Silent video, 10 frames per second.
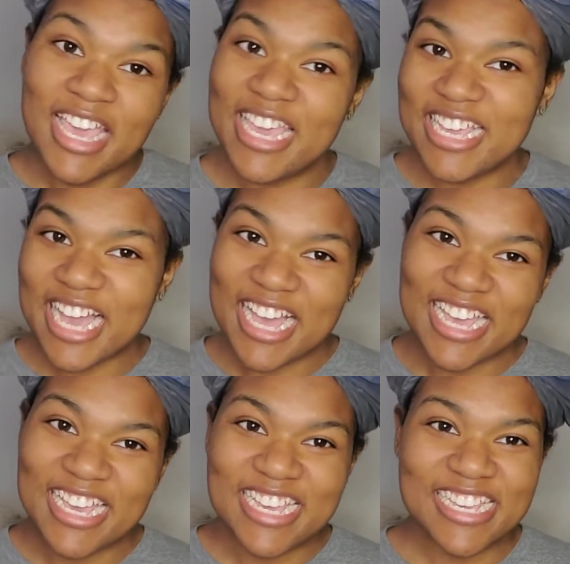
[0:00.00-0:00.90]
Hey
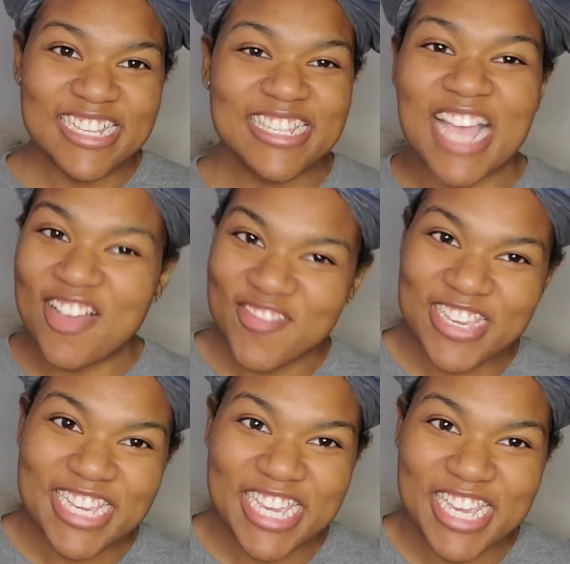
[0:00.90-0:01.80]
guys,
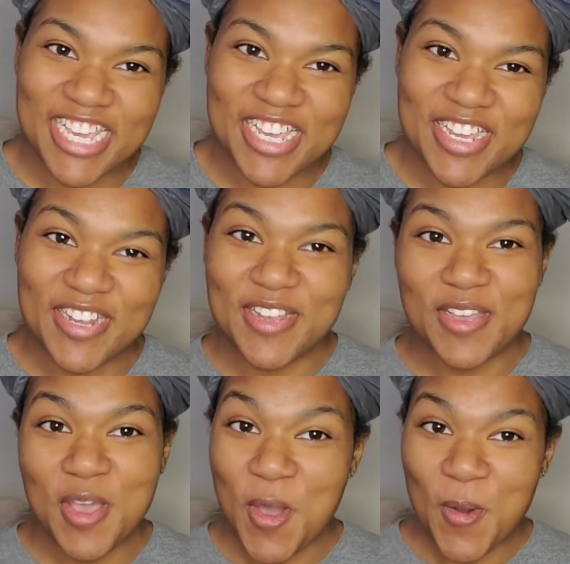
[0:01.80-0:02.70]
Safi here,
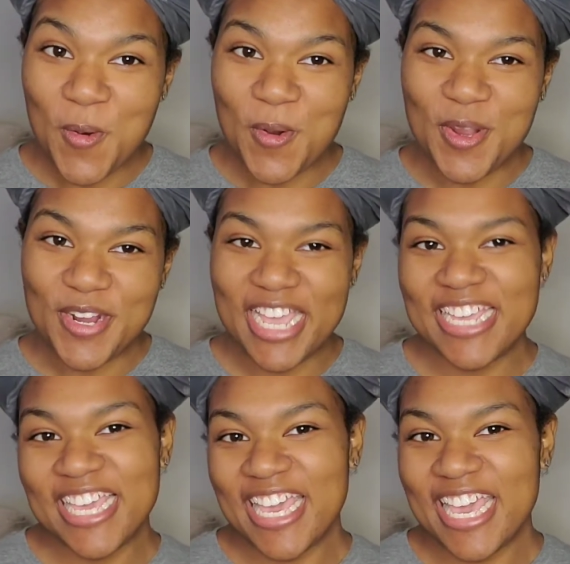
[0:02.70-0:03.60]
or
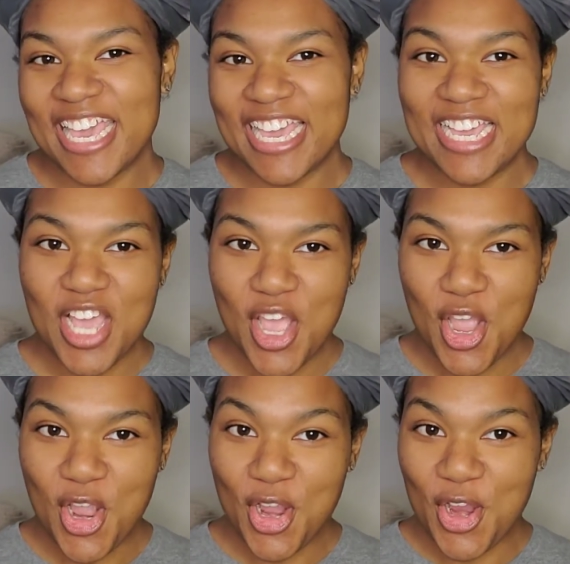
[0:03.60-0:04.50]
aka
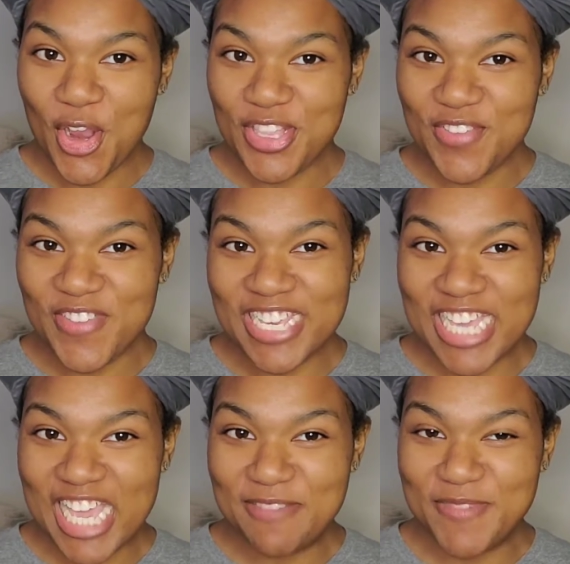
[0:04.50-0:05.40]
Curly Fit
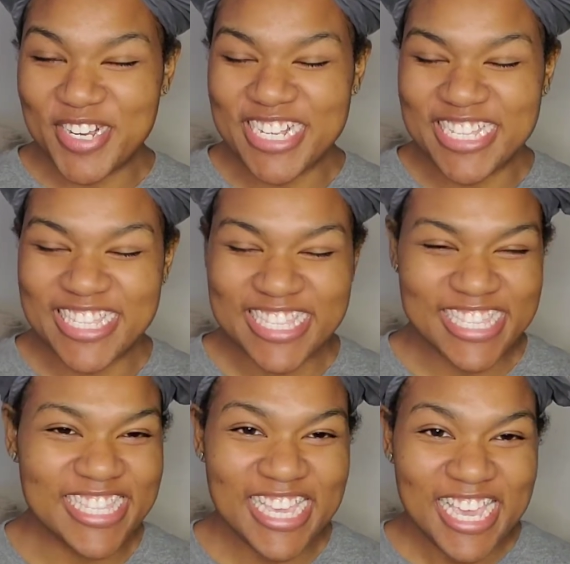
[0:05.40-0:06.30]
Gamer.
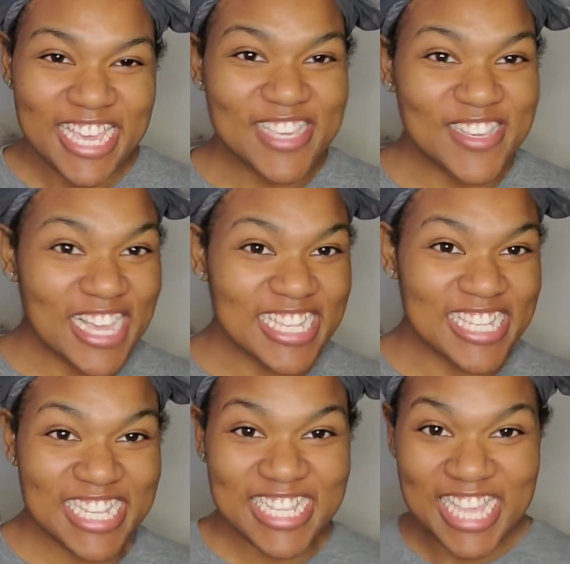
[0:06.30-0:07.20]
You guys
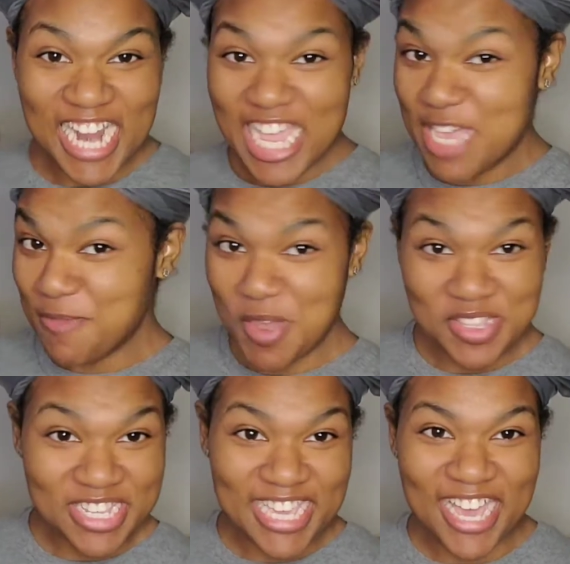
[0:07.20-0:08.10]
see that I am on
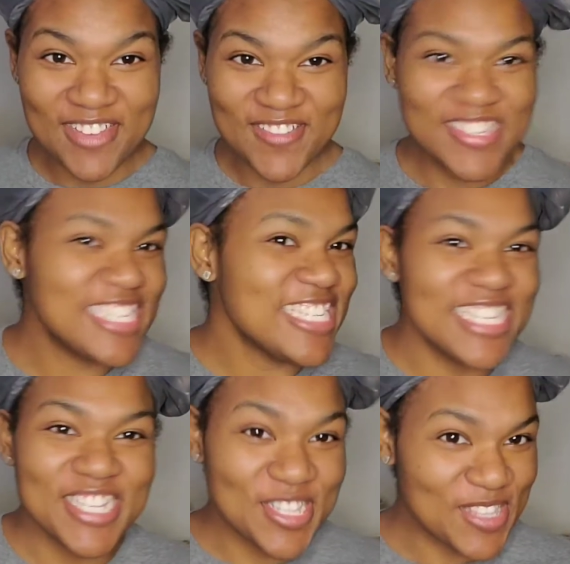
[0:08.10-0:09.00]
the couch,
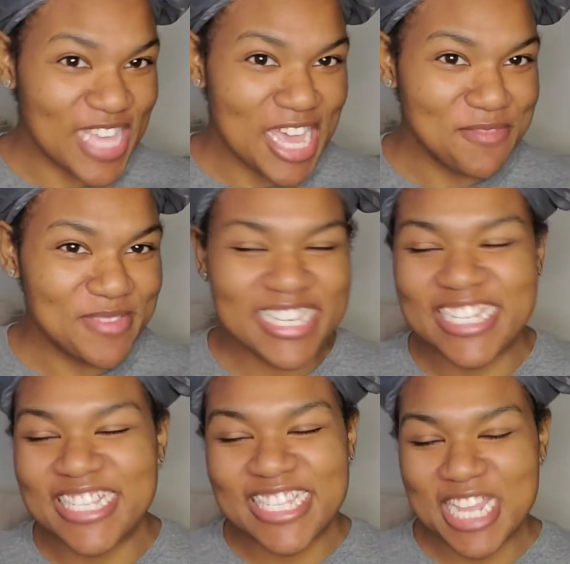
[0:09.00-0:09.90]
so that
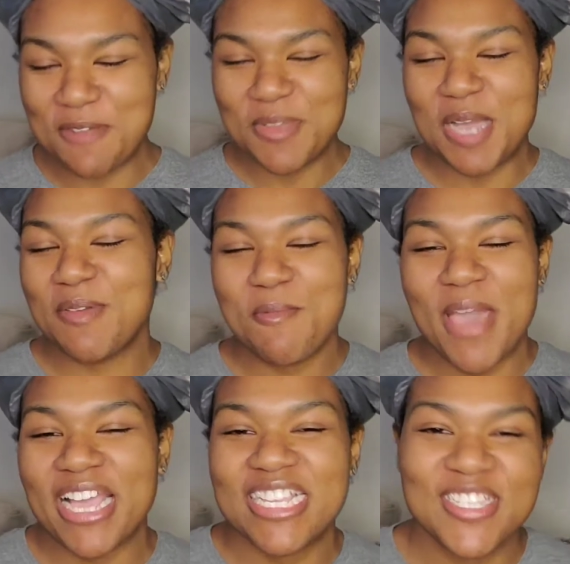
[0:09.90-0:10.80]
means that I'm coming
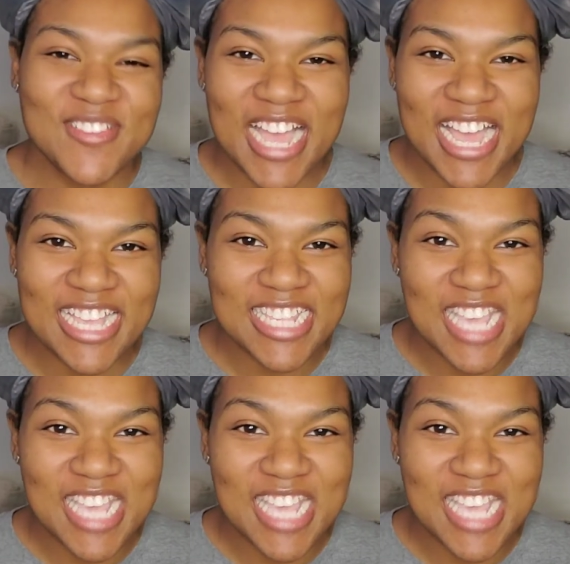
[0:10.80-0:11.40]
back at you guys